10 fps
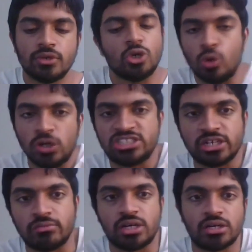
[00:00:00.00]
Rohit
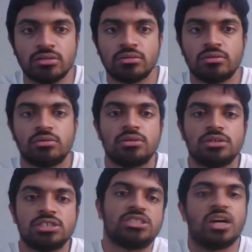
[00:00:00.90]
Sharma
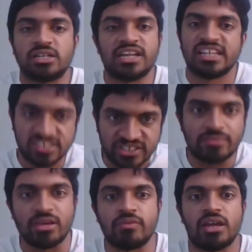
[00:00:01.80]
started
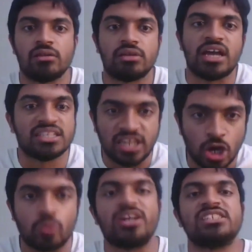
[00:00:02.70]
extremely well, as he
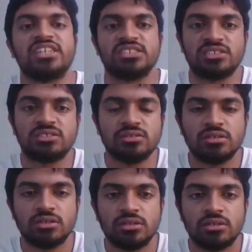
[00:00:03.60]
always does.
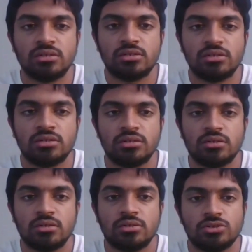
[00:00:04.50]

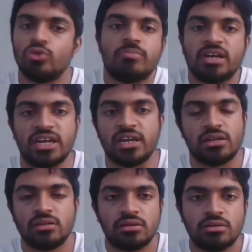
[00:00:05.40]
Shubman
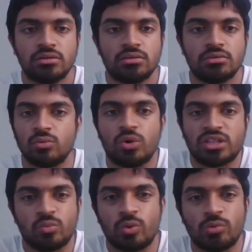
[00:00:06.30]
Gill,
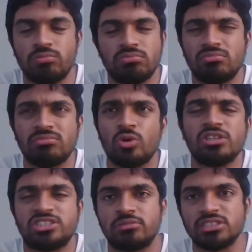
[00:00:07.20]
what
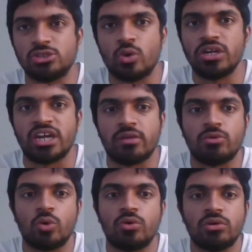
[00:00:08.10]
Rohit Sharma is going
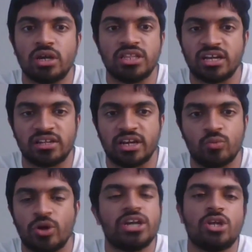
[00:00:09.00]
ham good at the other
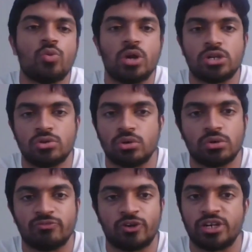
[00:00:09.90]
end. Why do you want to
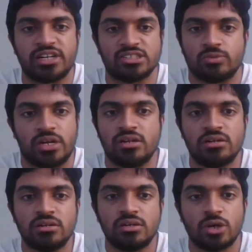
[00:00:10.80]
go for it as well
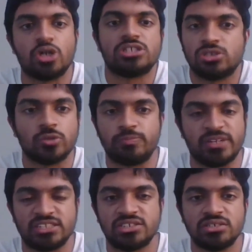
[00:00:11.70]
on a slow
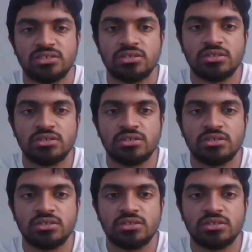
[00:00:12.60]
pitch?